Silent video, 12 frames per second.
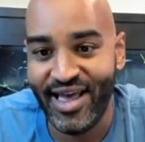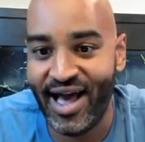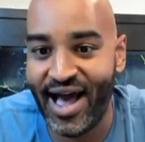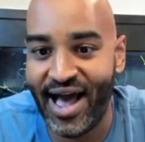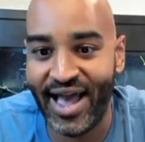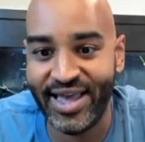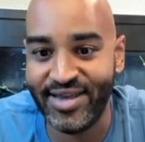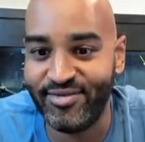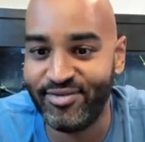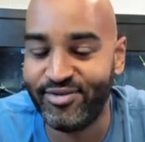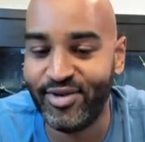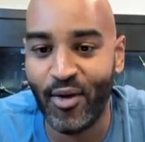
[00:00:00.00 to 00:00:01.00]
I
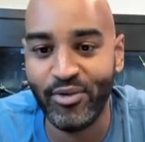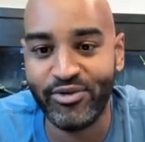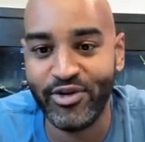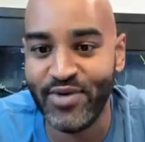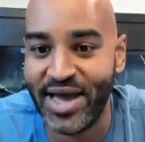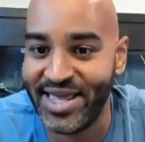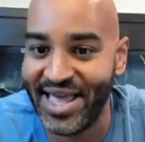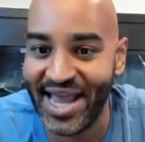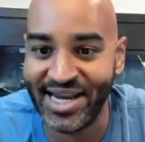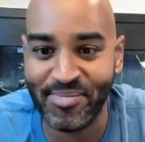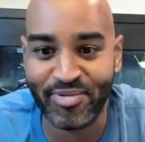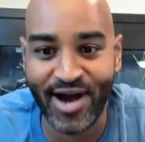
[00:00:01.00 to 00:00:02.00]
don't do any
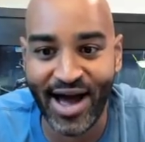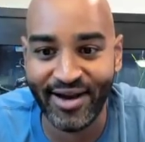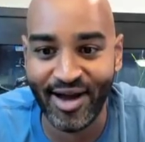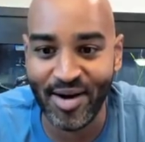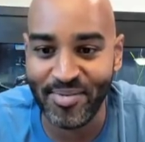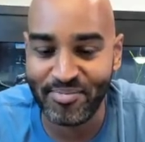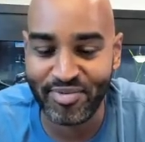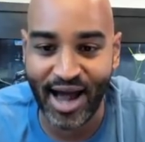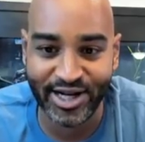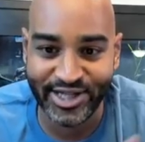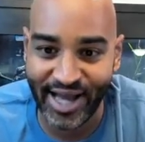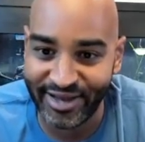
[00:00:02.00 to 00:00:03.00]
handy
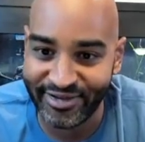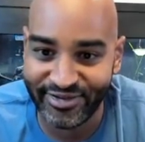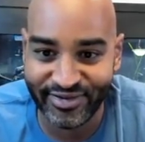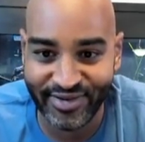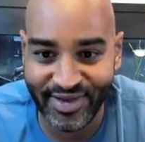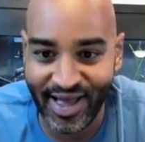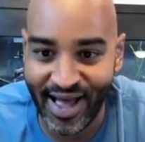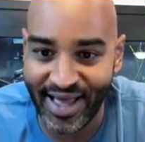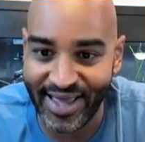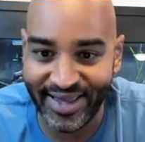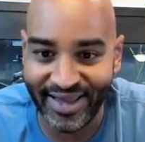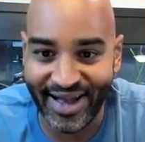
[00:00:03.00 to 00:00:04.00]
projects.
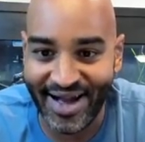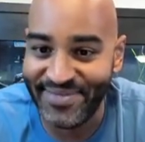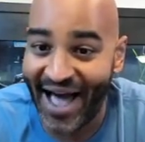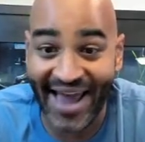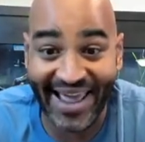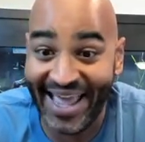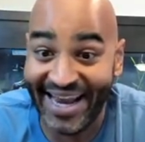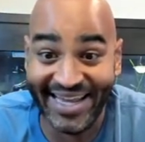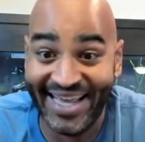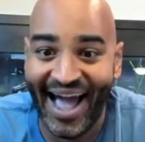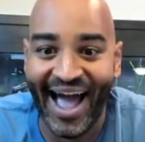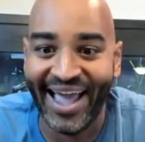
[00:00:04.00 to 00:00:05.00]
I'm not a handy
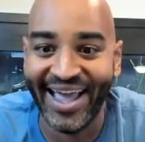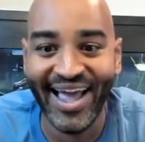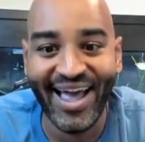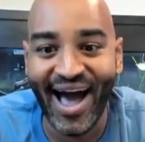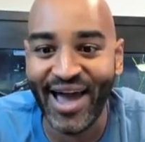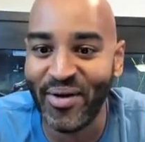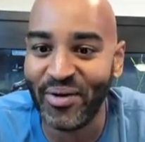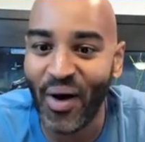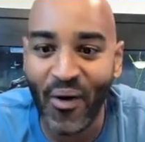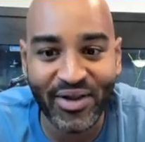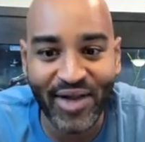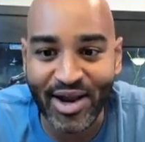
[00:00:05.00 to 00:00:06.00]
guy. I don't
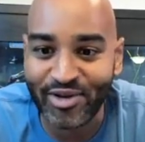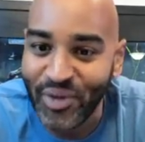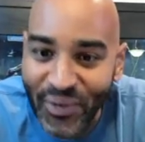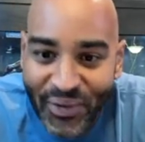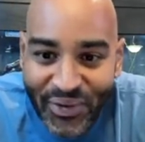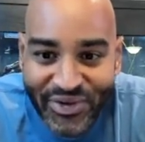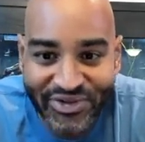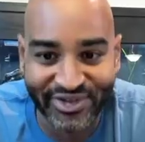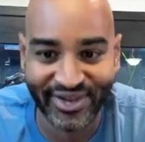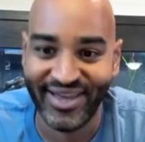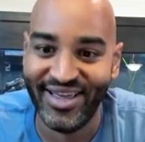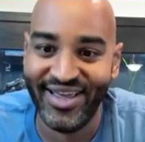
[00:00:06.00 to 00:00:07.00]
own a lot of tools,
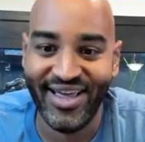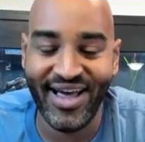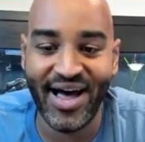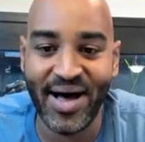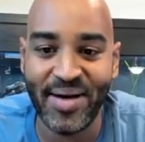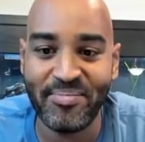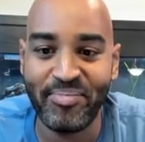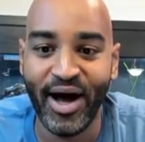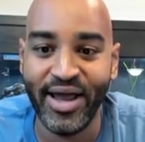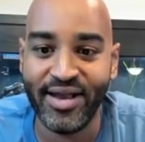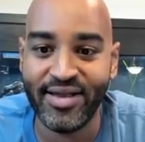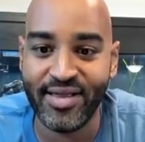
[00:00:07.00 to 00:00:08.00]

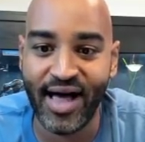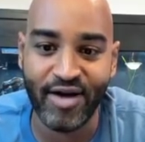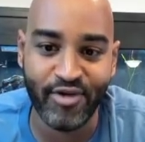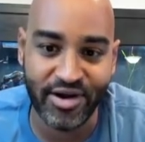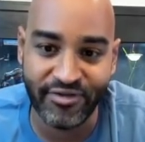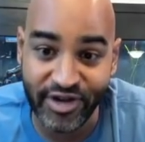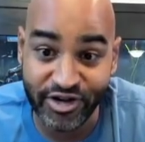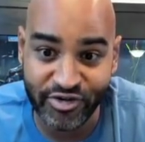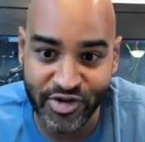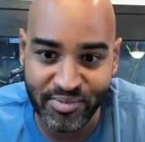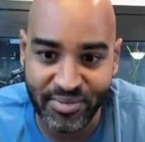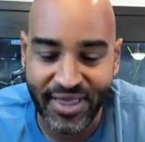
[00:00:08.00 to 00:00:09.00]
but I run a fish
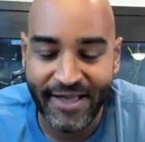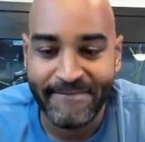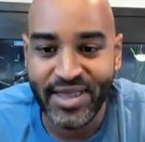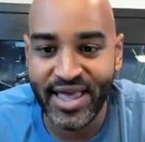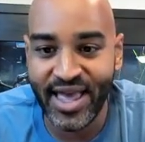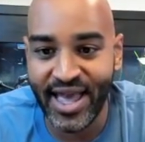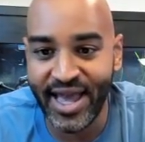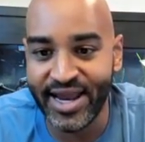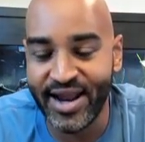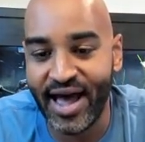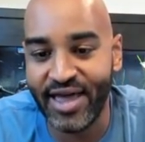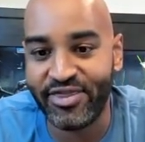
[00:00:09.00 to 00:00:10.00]
room.
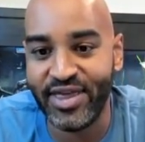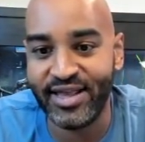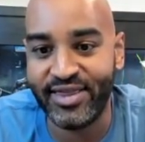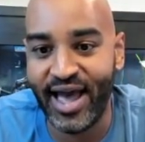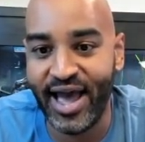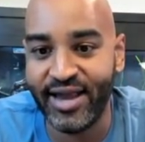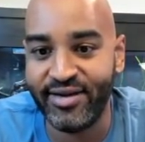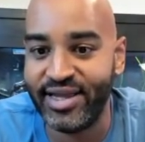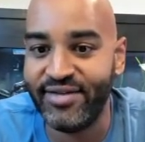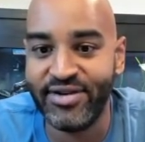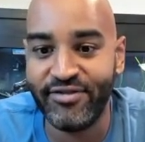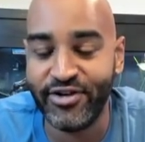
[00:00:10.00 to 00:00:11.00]
And I think that
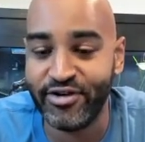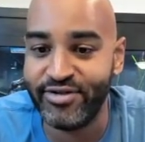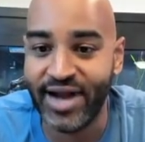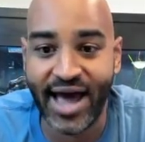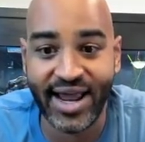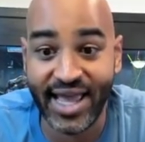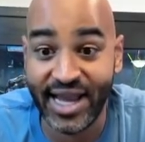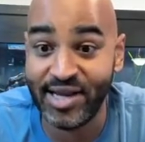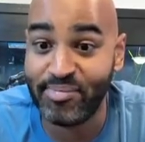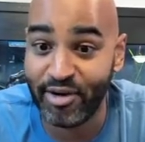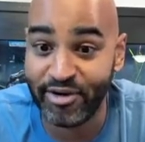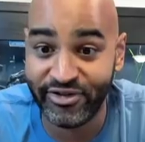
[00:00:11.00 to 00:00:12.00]
even if you're not a handy
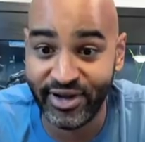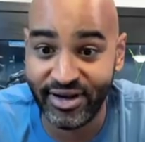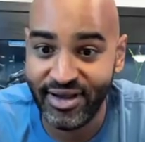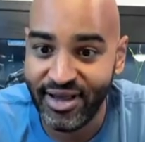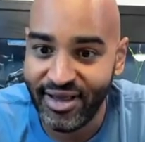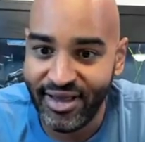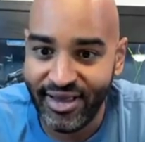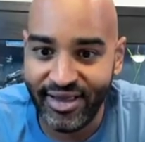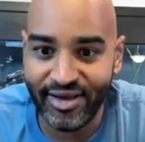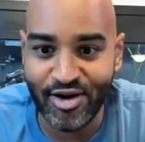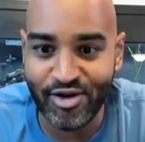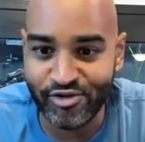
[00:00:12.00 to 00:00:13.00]
person,
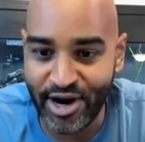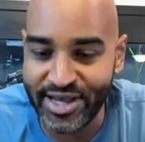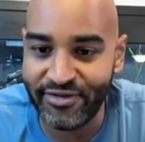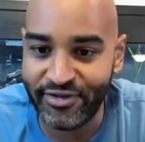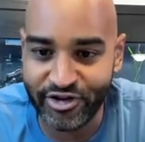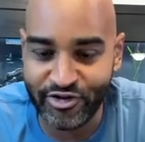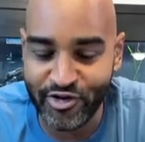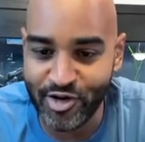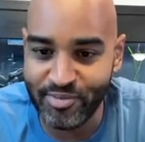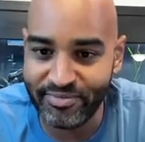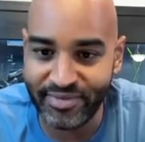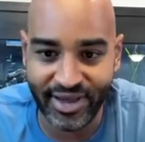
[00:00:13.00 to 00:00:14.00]
running a fish
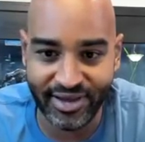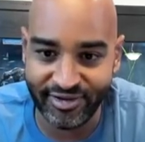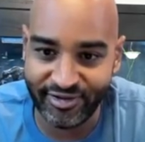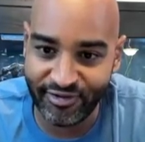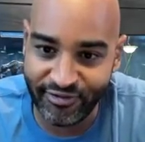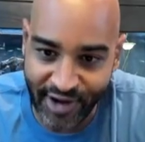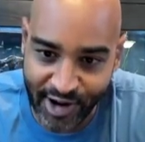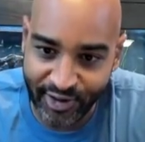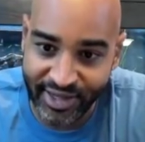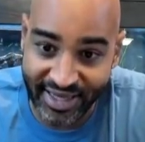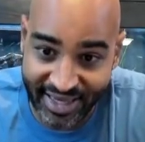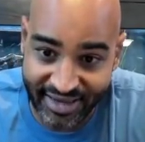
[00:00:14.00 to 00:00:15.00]
room is
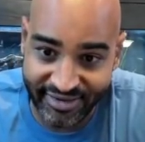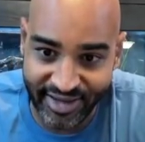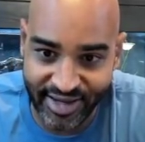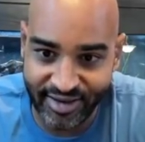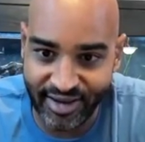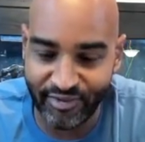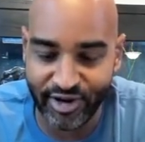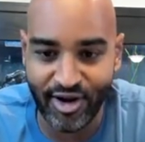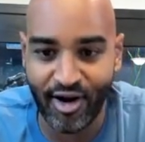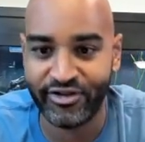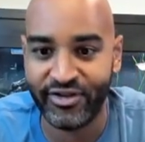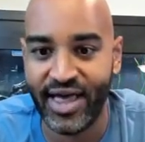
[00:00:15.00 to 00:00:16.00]
fairly easy in
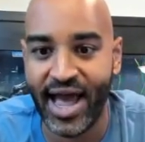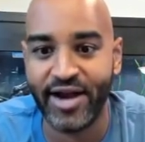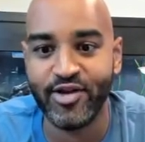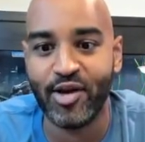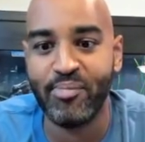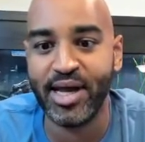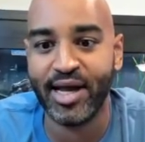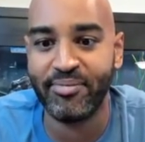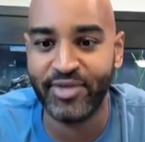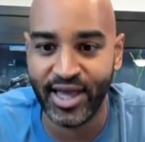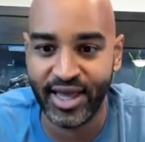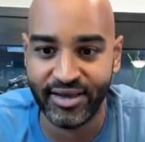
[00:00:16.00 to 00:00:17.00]
regards to that. You can pick up
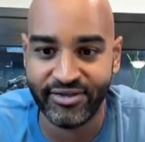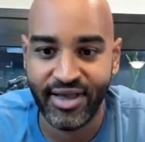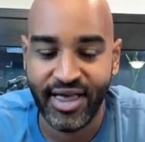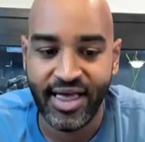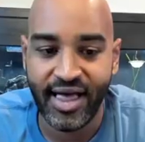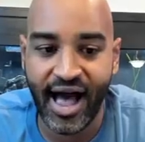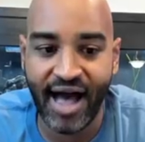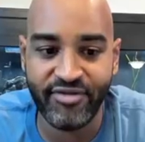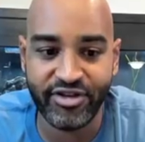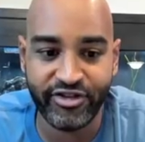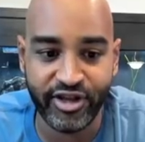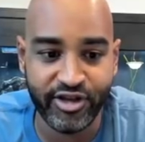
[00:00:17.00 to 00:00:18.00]
things,
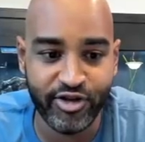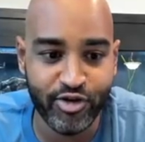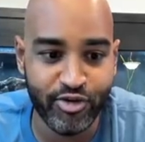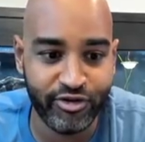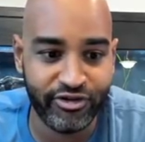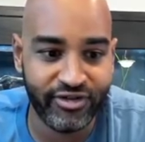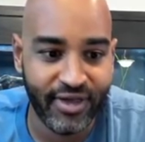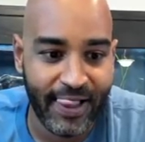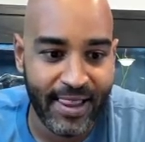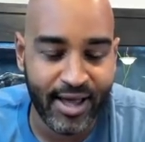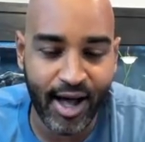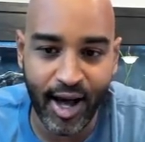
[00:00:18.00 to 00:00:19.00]
obviously use
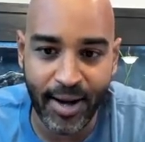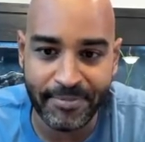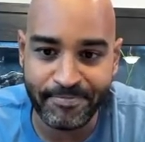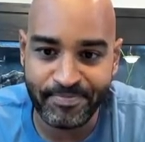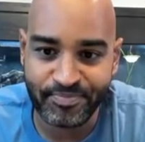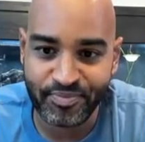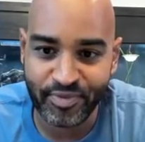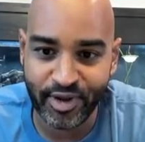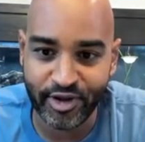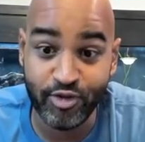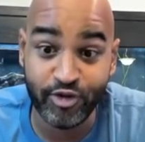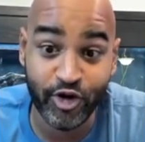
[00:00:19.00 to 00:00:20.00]

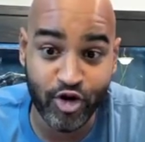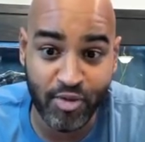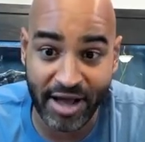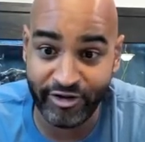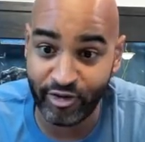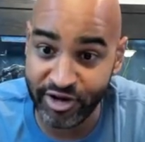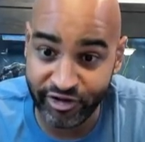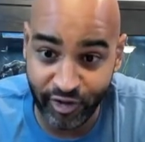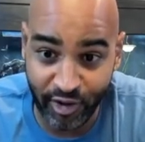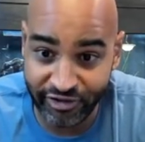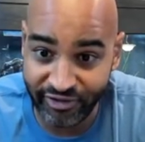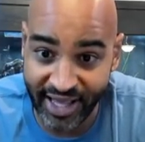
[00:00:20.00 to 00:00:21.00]
YouTube as a
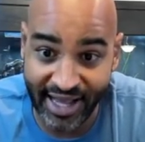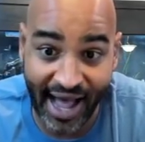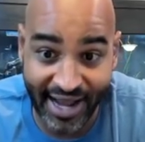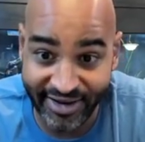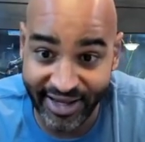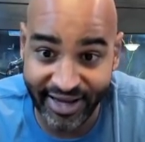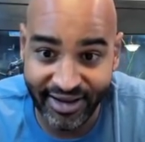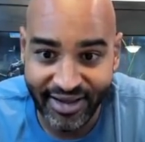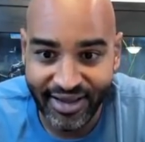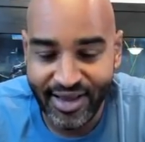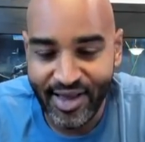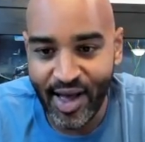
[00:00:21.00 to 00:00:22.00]
resource like I did.
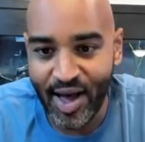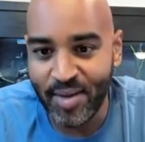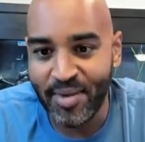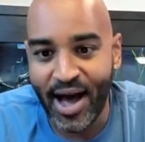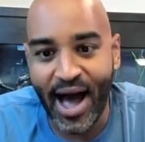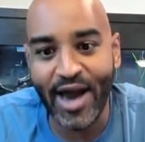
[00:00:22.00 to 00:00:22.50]
I